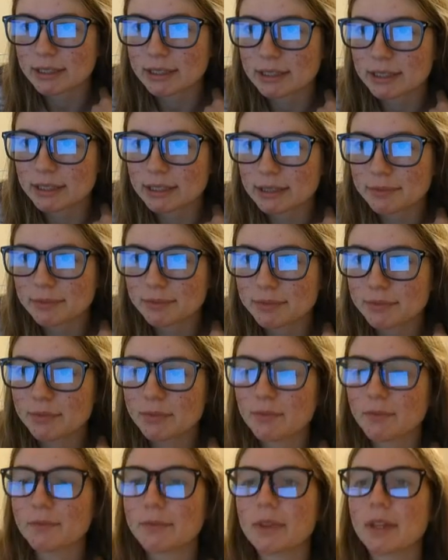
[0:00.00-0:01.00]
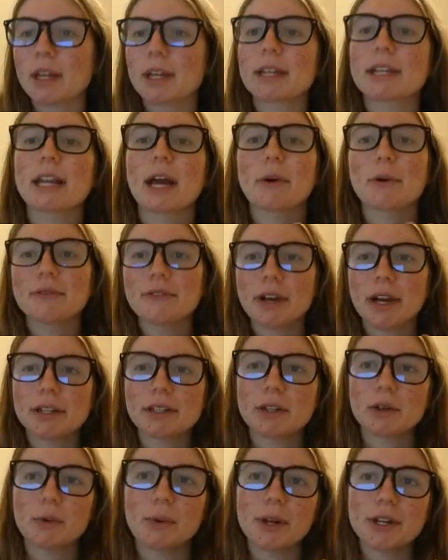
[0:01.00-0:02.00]
16. Now we've got
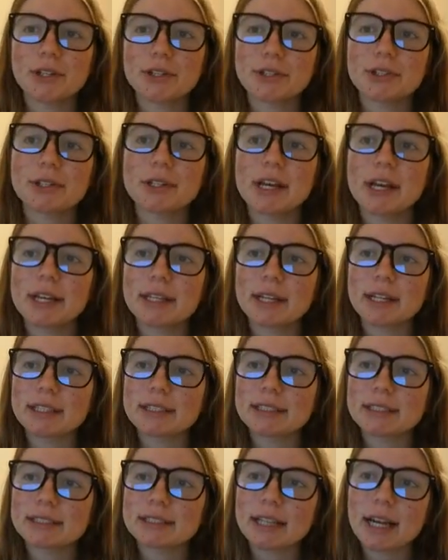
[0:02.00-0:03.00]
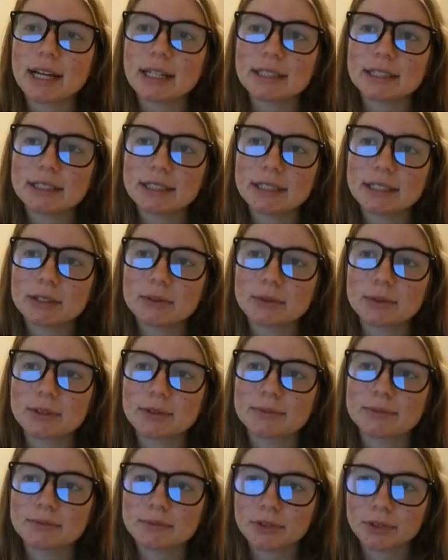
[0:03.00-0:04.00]
an equation that is exactly
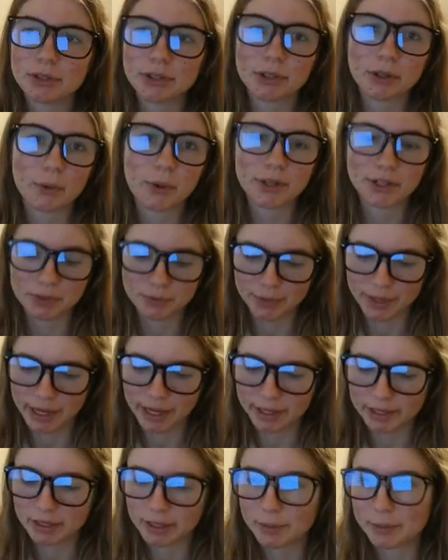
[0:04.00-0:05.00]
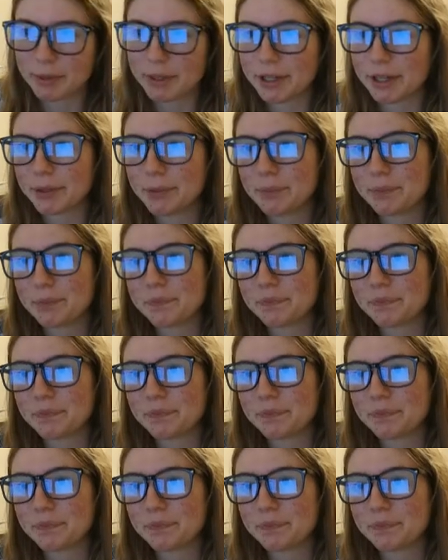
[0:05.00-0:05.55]
equal to the equation we had up there.